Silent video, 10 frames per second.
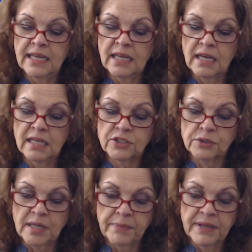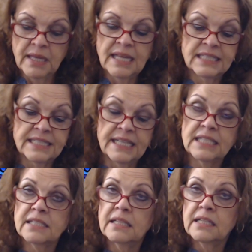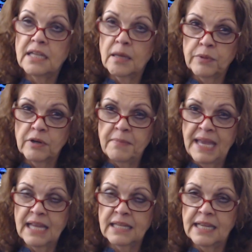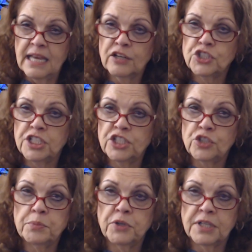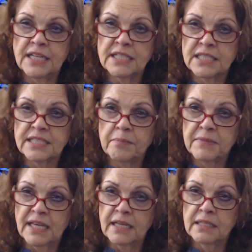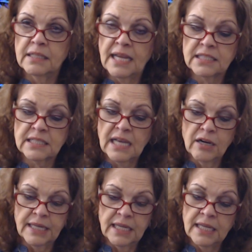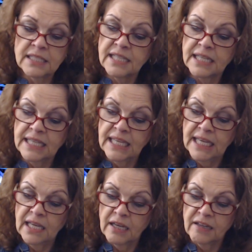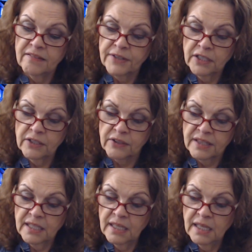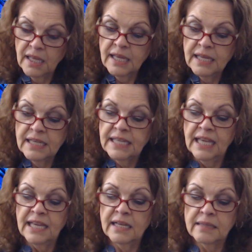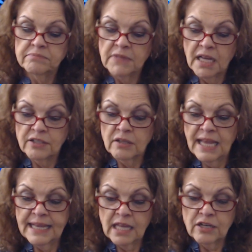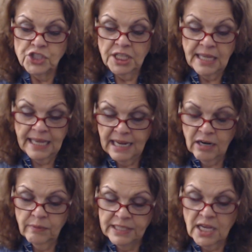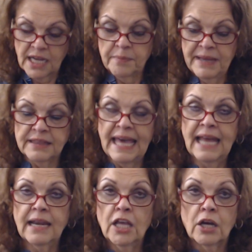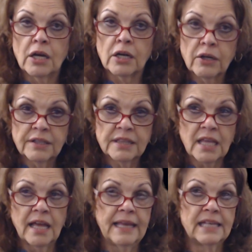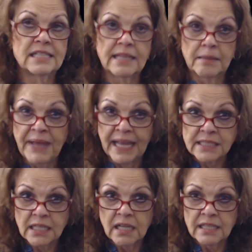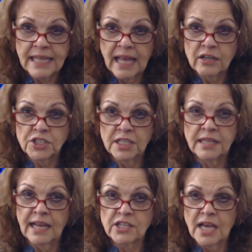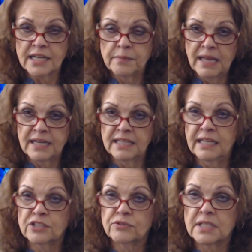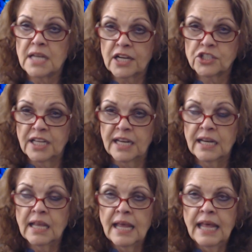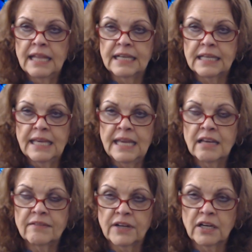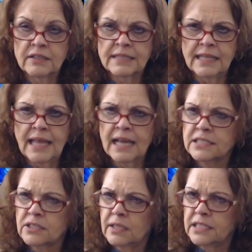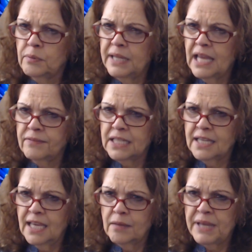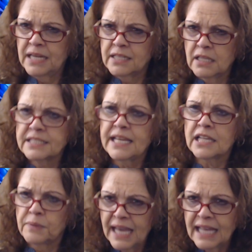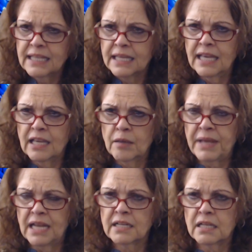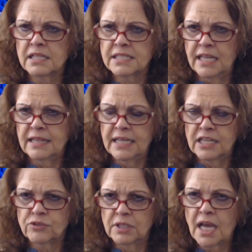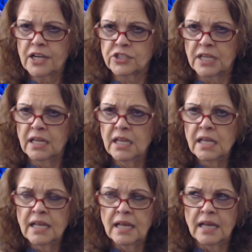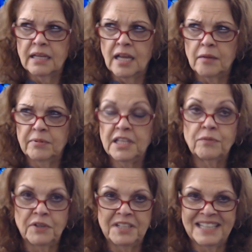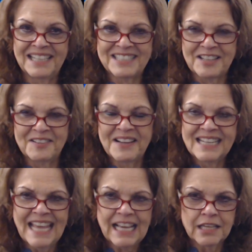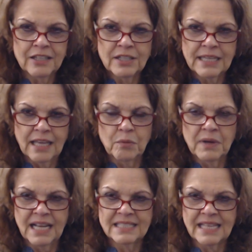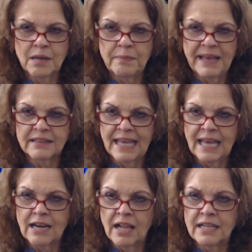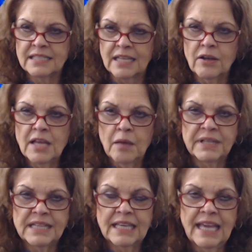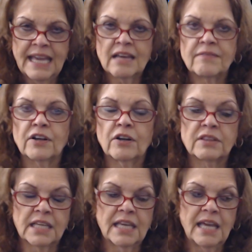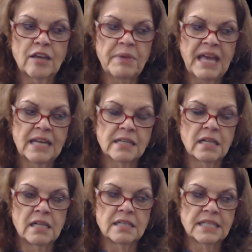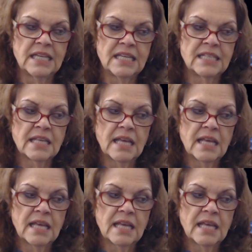a trip. Six, number of man, the energies you put into something. Next card is the King of Earth. King, underlying energy, air, we talk about that. Earth uh, is the pentacle energy that I talked about in the introduction. The king of earth, and actually, did we have the king of pentacles? Yes, we had the king of pentacles in the introduction. I believe we did. So take a look at what I said about that also. But the King of Earth, the King of Pentacles, is